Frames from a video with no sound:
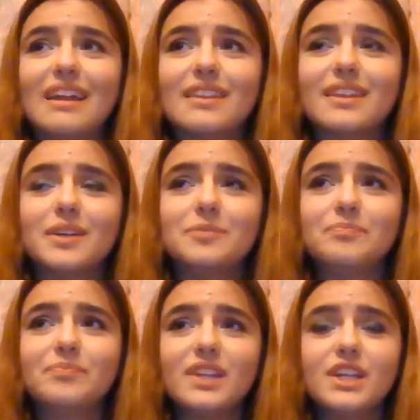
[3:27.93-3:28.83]

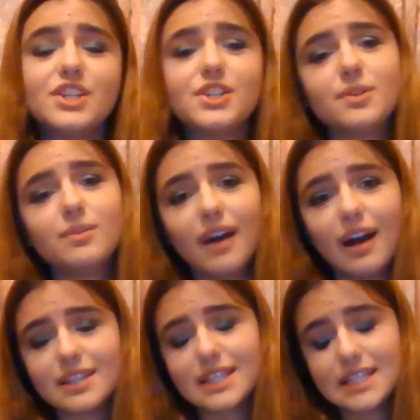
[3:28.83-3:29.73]
The issue
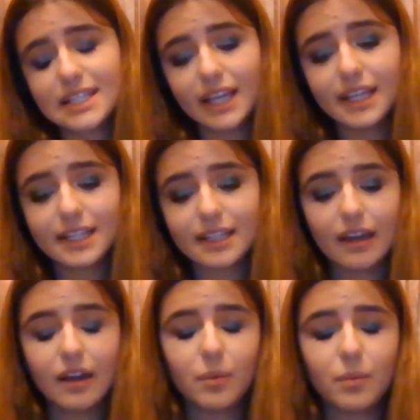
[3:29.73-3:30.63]
at stake
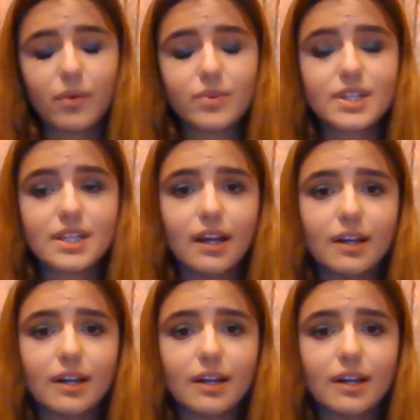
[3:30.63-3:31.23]
was